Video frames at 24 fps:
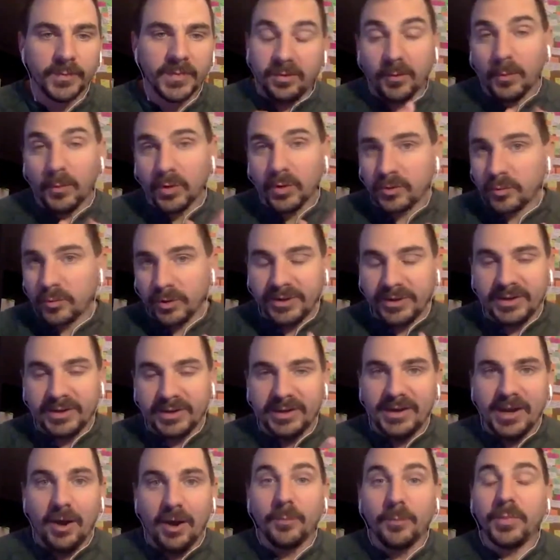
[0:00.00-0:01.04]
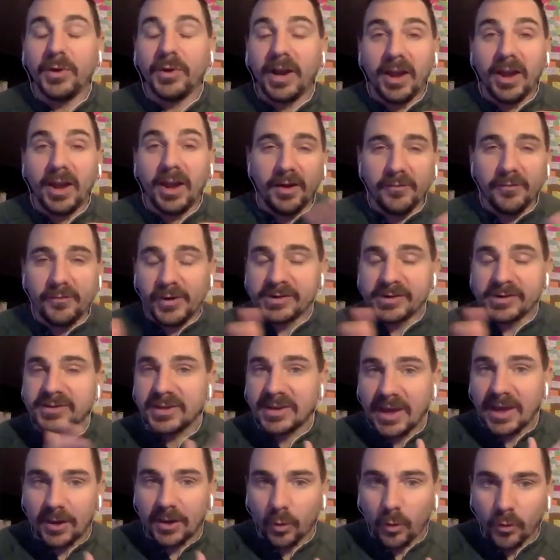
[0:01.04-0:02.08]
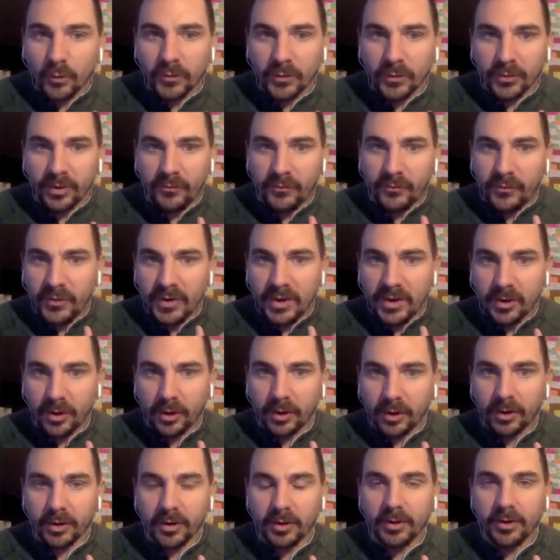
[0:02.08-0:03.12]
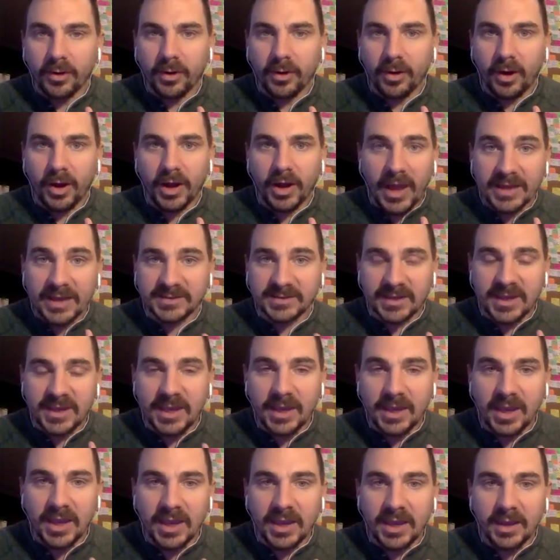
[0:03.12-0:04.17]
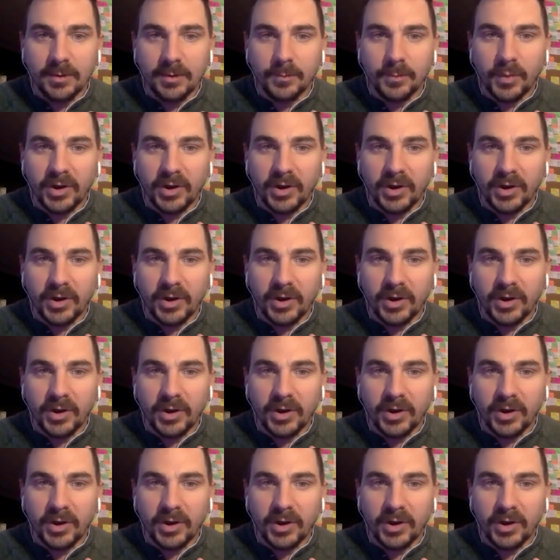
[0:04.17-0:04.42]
The book really didn't help, but I eventually got over the fear as a kid,